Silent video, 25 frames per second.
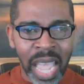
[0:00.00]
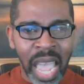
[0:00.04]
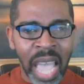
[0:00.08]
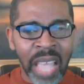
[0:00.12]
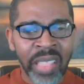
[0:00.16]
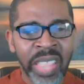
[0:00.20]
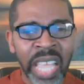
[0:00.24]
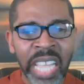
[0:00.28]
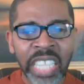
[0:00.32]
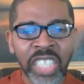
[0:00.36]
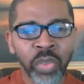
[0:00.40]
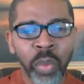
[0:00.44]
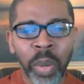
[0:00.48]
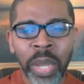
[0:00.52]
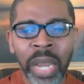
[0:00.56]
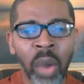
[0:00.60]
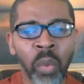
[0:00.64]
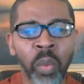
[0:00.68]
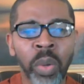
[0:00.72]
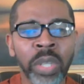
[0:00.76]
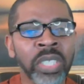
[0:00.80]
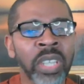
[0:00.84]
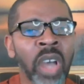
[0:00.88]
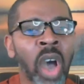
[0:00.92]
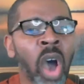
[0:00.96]
And that's what I
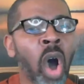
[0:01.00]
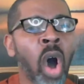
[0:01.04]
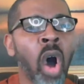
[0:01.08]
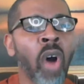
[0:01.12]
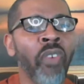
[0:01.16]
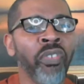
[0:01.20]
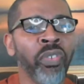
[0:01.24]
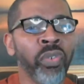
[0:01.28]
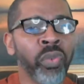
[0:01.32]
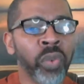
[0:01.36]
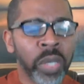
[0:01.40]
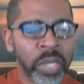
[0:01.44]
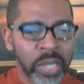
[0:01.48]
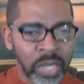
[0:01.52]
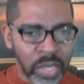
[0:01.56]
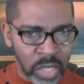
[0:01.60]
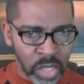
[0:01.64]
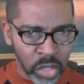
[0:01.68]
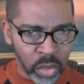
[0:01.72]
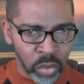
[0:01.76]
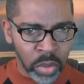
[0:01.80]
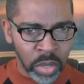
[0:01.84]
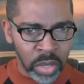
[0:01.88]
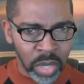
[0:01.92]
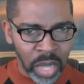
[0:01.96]
want to offer us
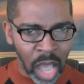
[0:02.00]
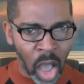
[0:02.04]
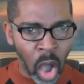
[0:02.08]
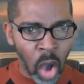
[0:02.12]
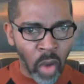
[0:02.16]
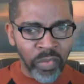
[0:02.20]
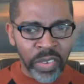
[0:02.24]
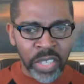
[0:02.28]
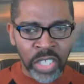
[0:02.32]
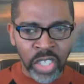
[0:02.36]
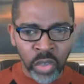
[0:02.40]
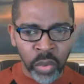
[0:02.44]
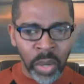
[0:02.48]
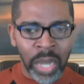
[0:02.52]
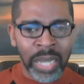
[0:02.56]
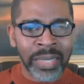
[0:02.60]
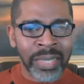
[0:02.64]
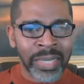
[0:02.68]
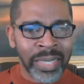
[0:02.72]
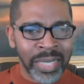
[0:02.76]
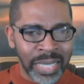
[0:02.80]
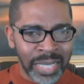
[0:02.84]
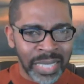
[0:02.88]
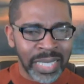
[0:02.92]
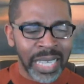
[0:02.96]
to offer to
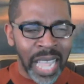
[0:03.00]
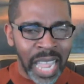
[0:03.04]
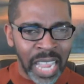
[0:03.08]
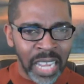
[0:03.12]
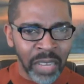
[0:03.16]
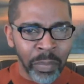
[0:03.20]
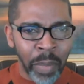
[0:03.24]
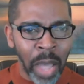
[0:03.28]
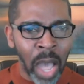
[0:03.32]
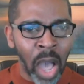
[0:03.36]
us tonight.